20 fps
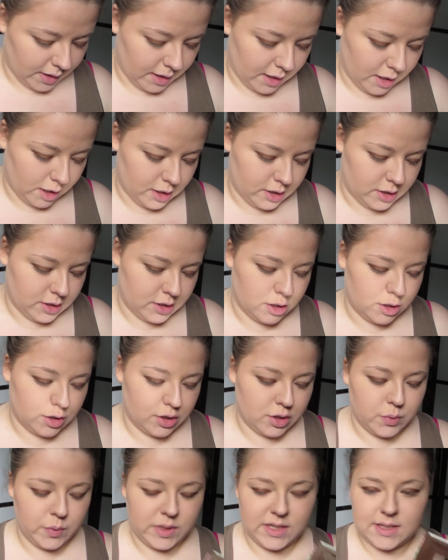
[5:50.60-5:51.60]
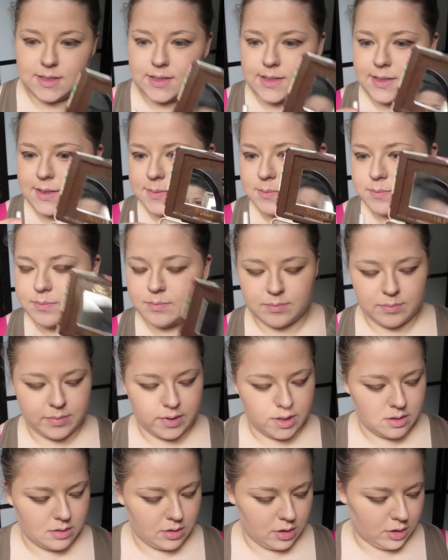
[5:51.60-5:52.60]
and Sweet and
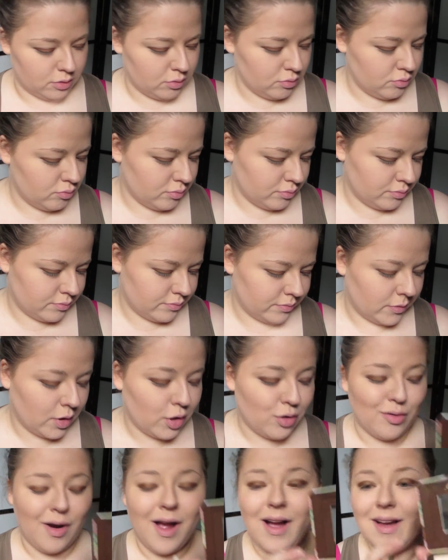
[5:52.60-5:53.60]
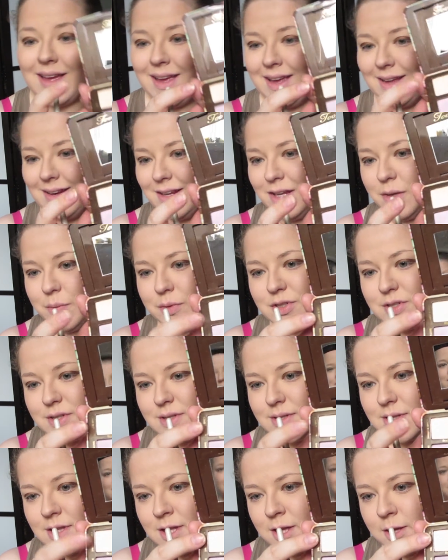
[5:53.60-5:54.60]
Spite Rock Candy, which
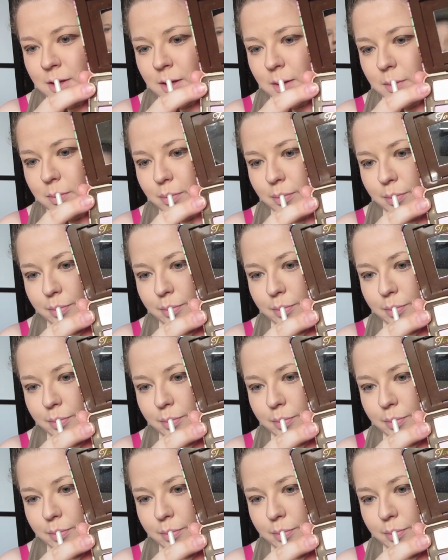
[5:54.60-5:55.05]
is the